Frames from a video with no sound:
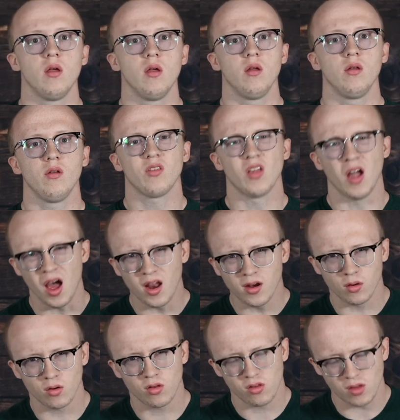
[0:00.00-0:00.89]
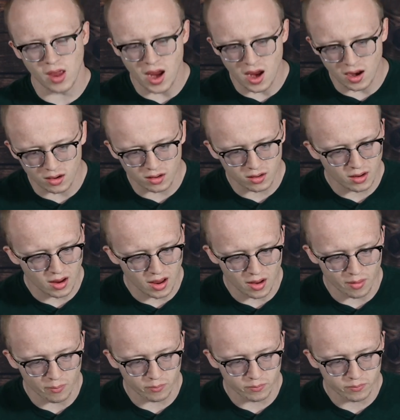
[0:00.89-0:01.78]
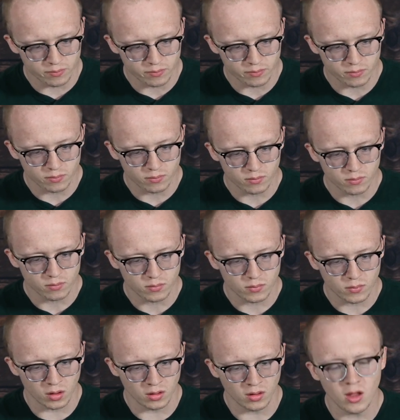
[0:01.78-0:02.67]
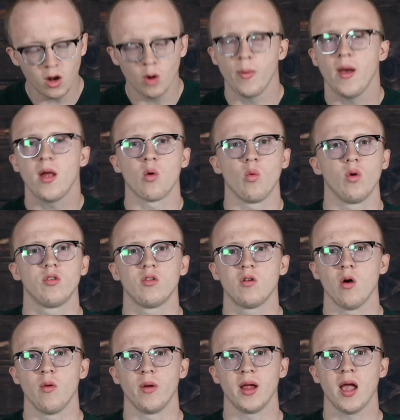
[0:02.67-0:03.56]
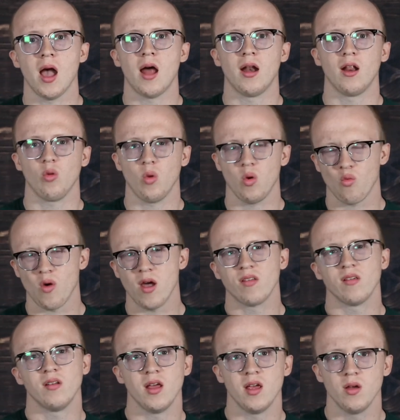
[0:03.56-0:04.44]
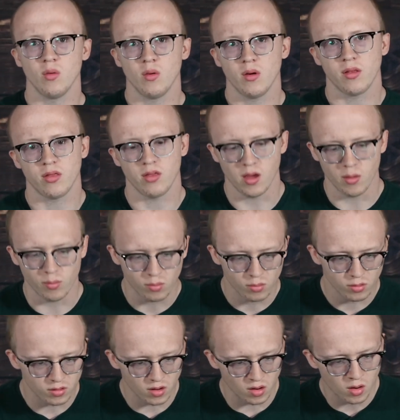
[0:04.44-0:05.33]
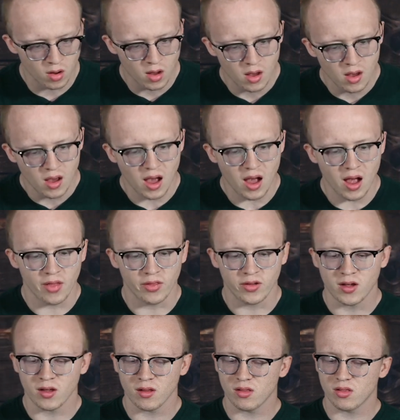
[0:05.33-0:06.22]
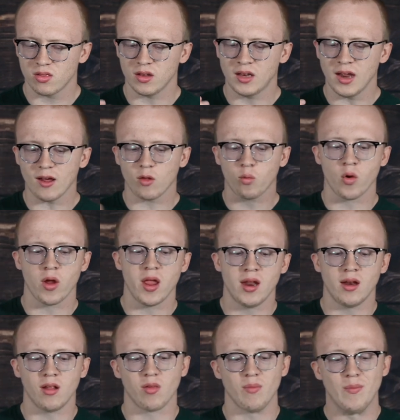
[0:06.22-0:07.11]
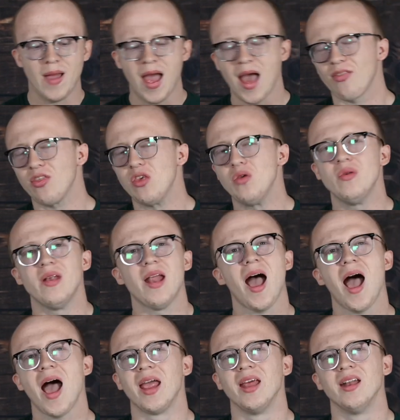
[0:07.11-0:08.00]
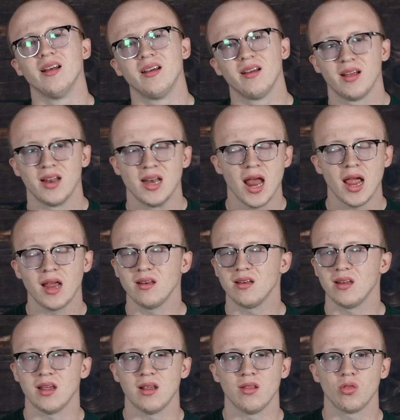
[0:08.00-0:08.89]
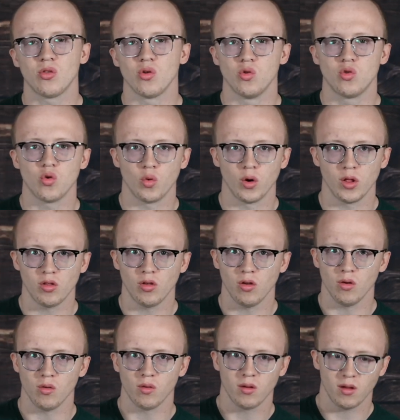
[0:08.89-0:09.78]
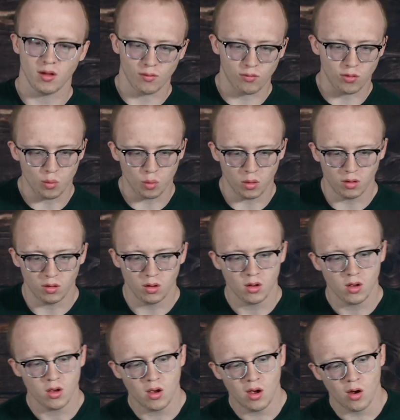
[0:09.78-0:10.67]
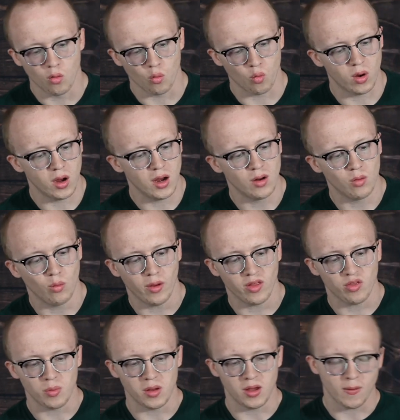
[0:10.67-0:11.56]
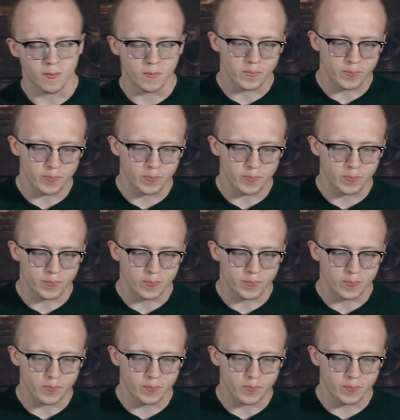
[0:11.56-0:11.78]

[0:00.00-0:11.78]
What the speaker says: Just to understand a little better what's going on as we resonate with them. So, because the text we're in is Matthew 9:19 through 22, if you will read with me.